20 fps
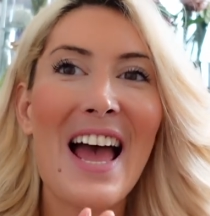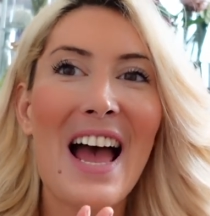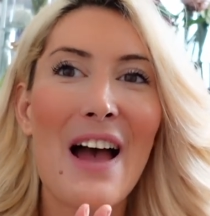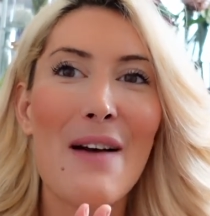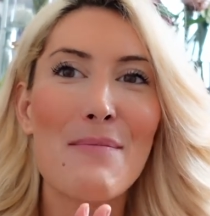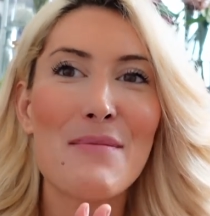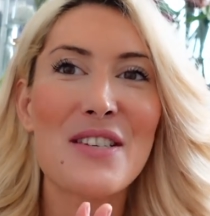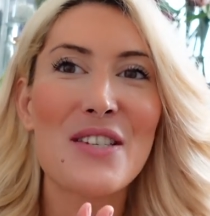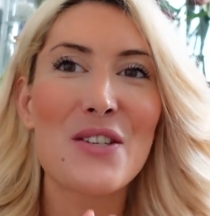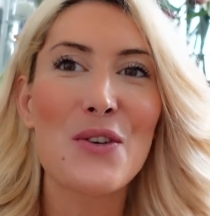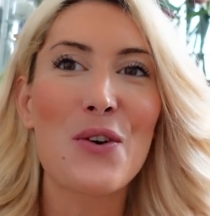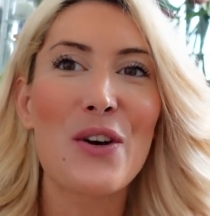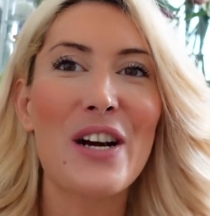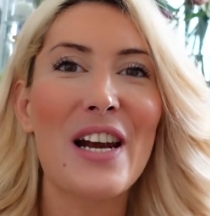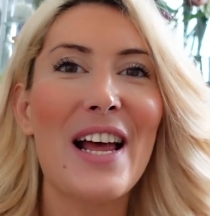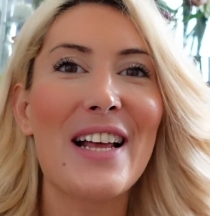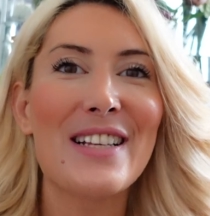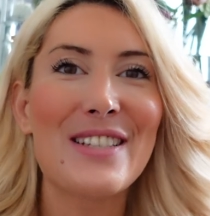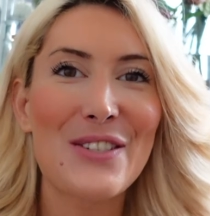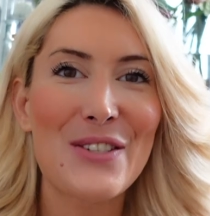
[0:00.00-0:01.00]
I'm so
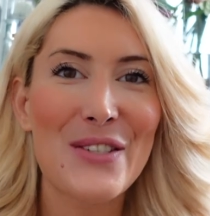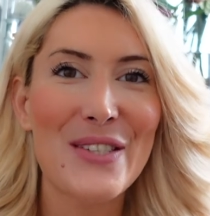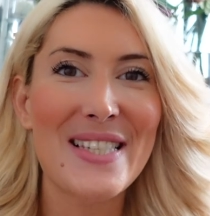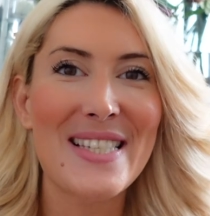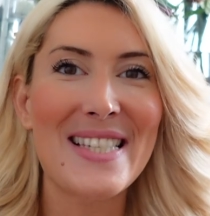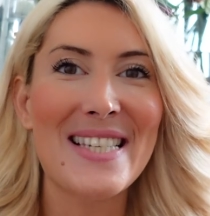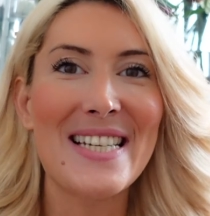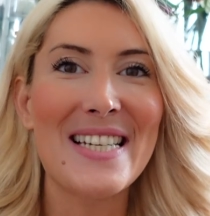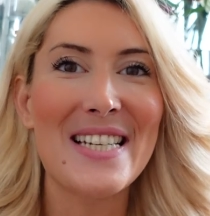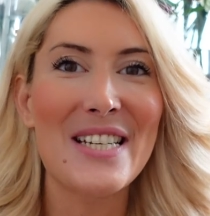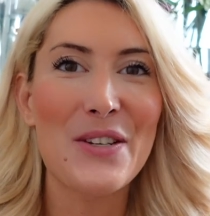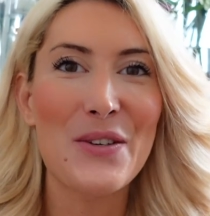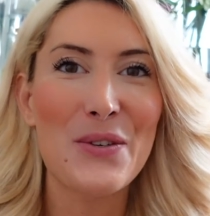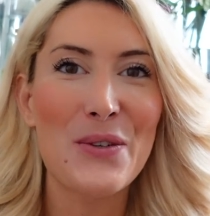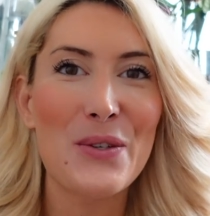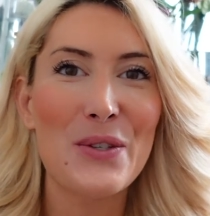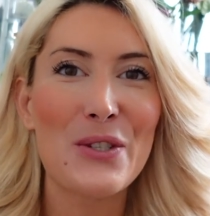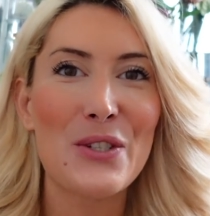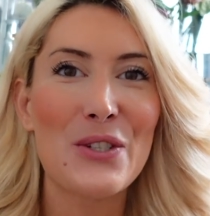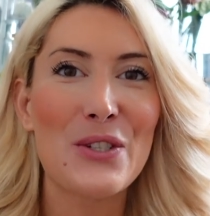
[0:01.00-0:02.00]
glad to see
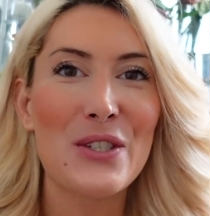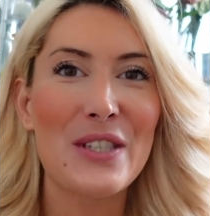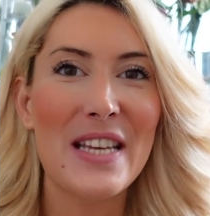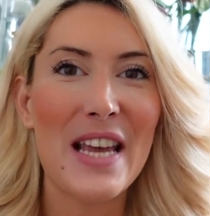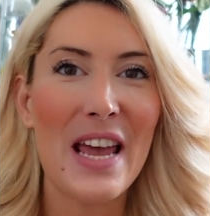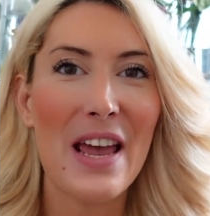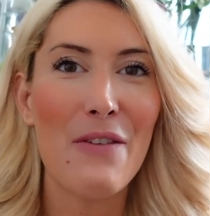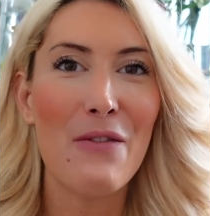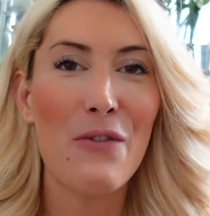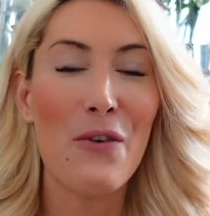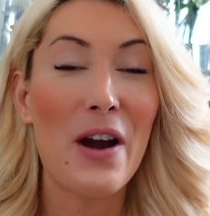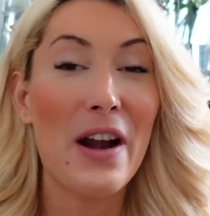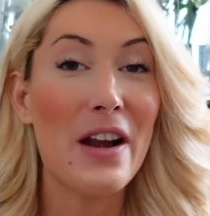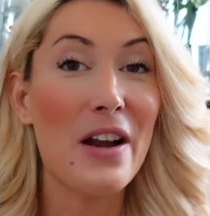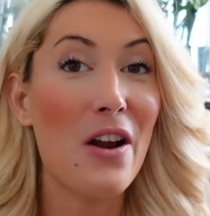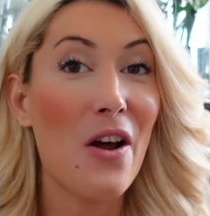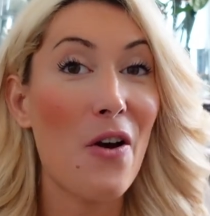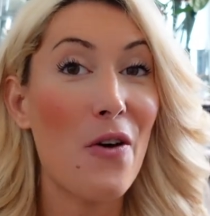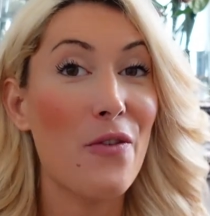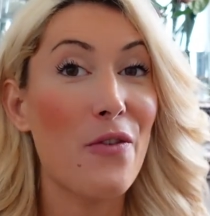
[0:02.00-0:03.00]
you today for
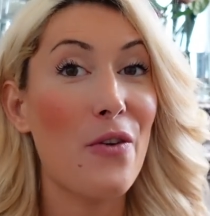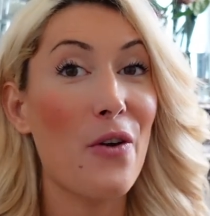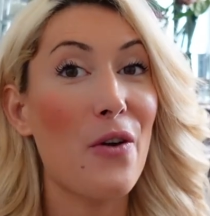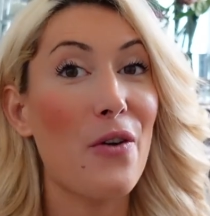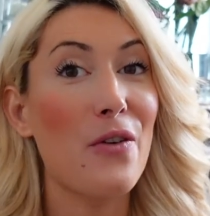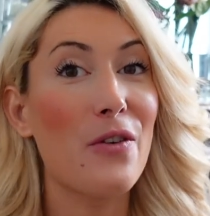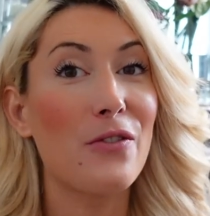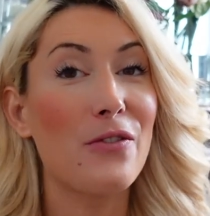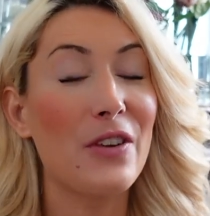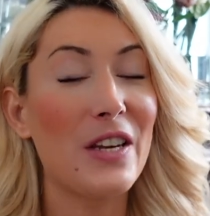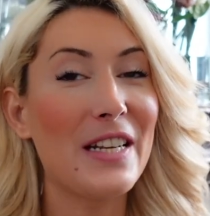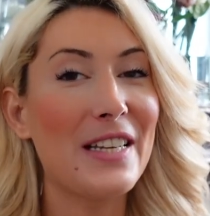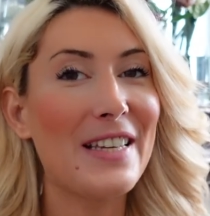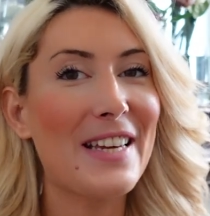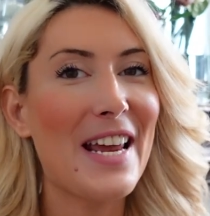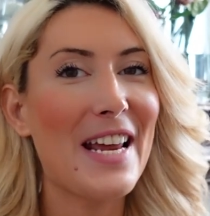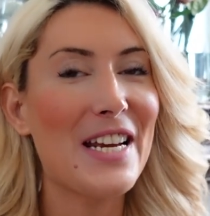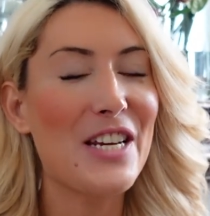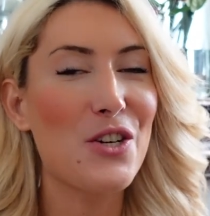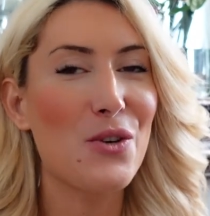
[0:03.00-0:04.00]
another
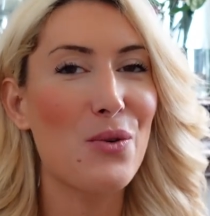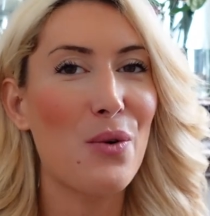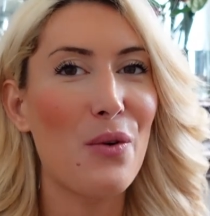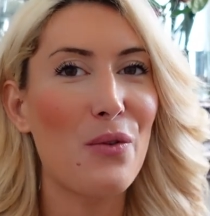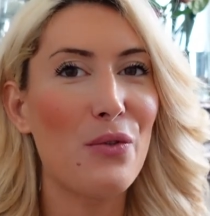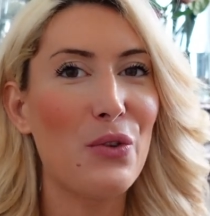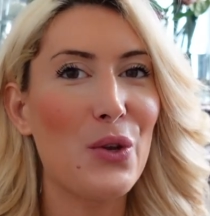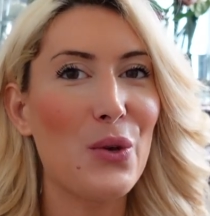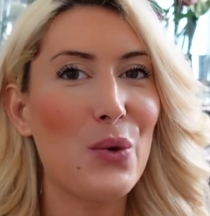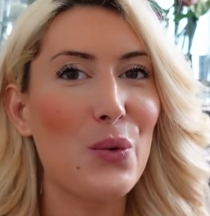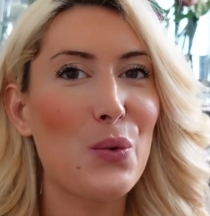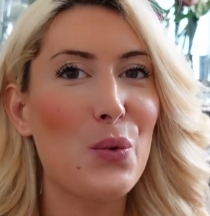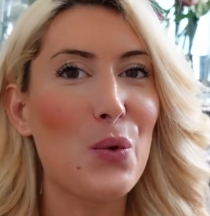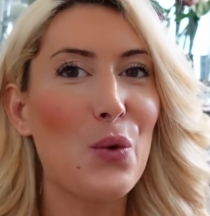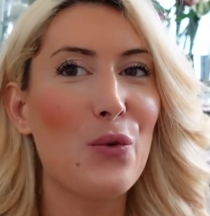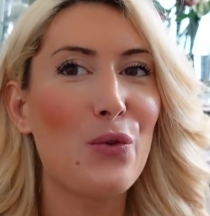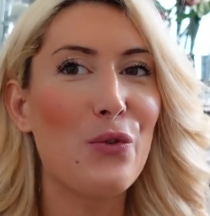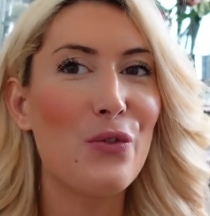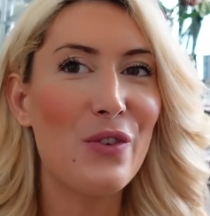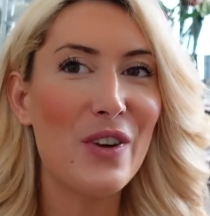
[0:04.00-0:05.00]
vintage review
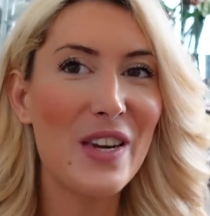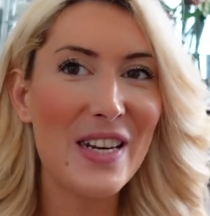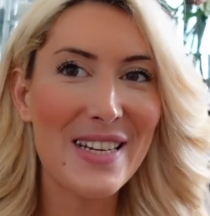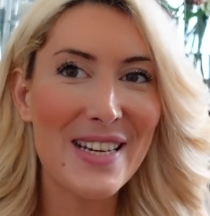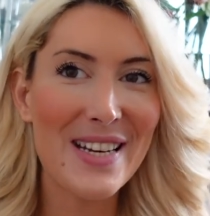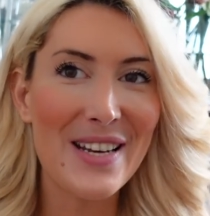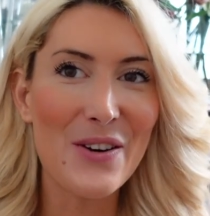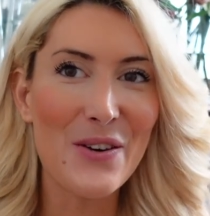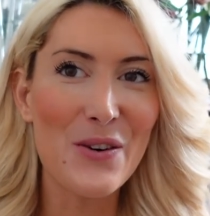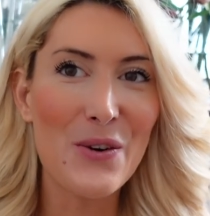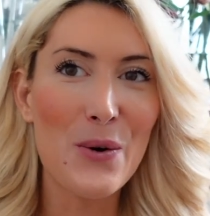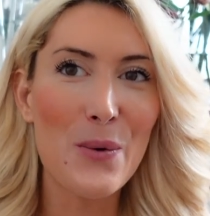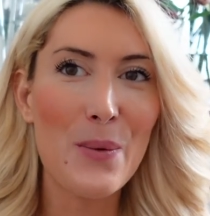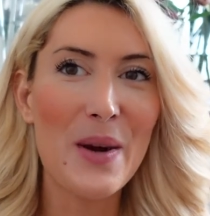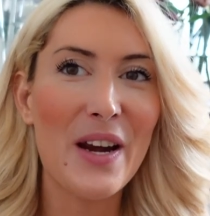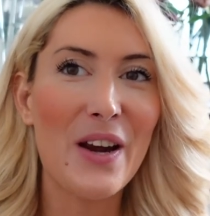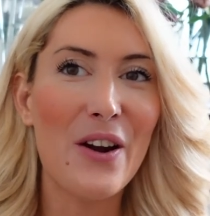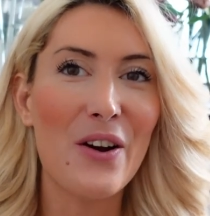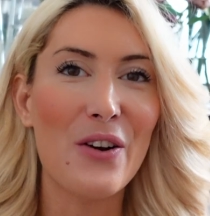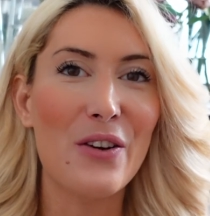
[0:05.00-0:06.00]
video.
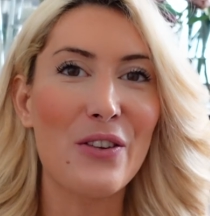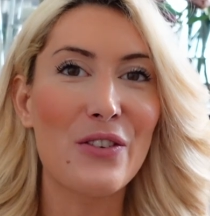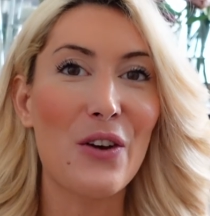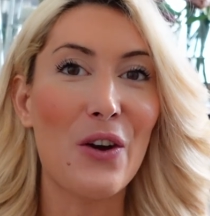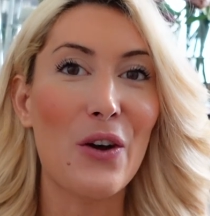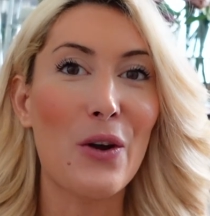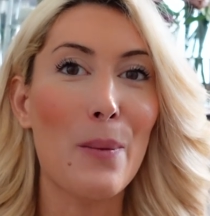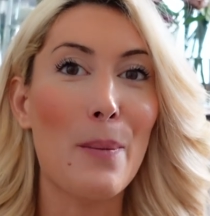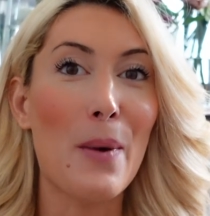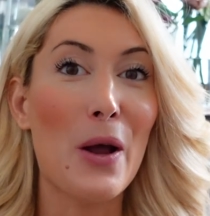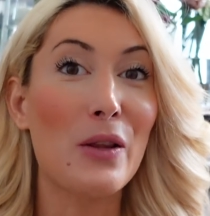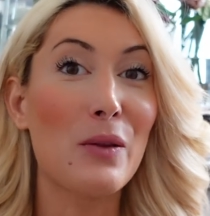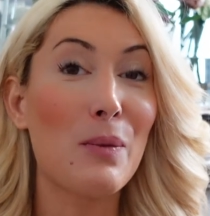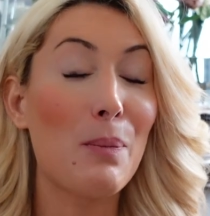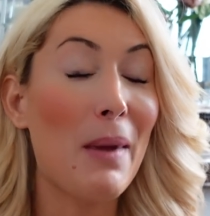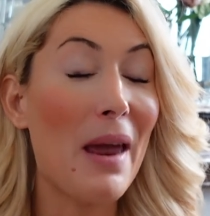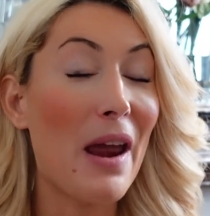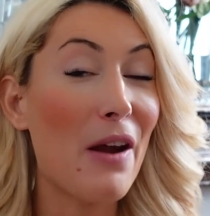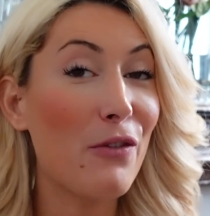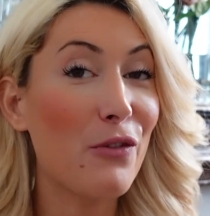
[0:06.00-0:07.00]
We're gonna talk
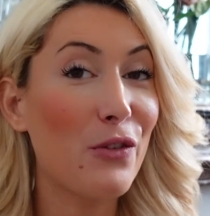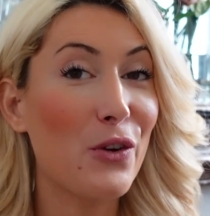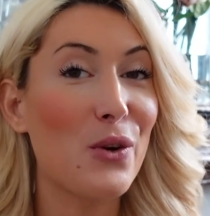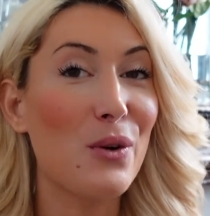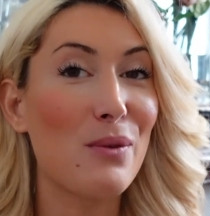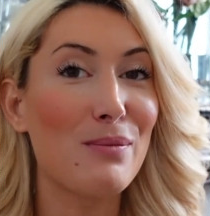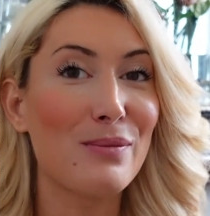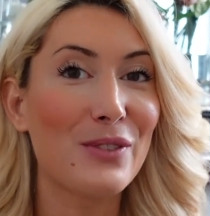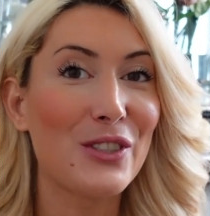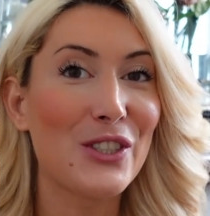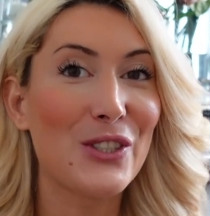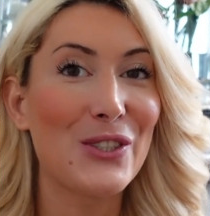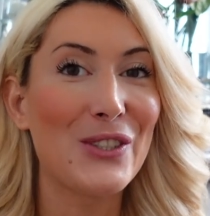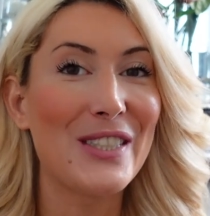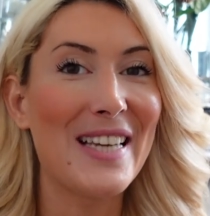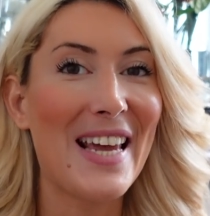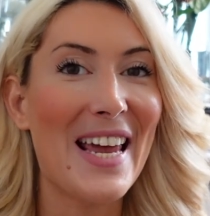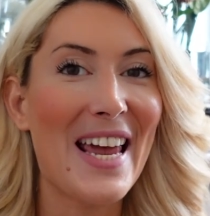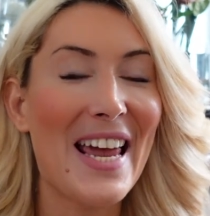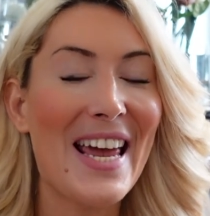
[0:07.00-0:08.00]
about perfume
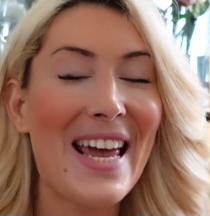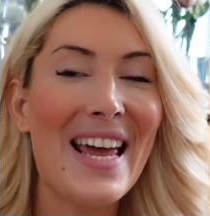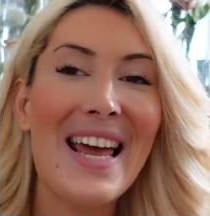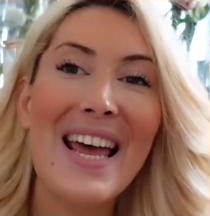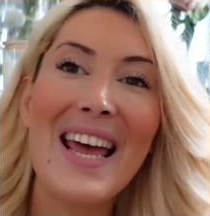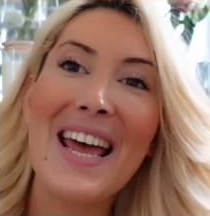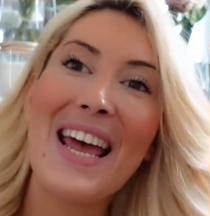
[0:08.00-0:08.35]
today.